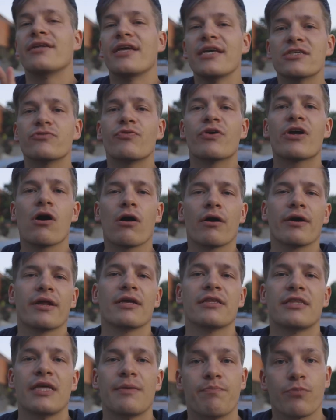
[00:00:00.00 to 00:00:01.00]

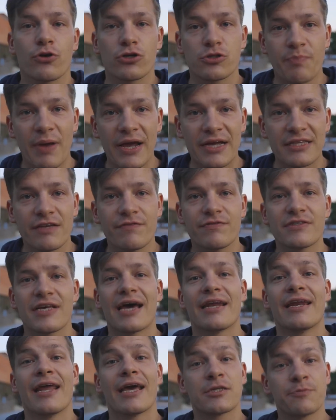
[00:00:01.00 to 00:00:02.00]
disregarding the perspectives
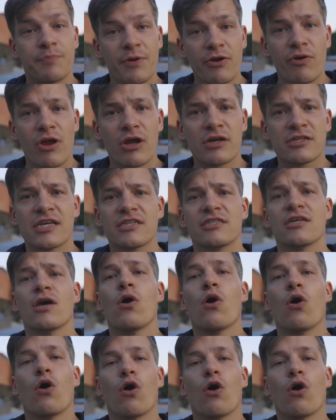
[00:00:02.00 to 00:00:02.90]
and experiences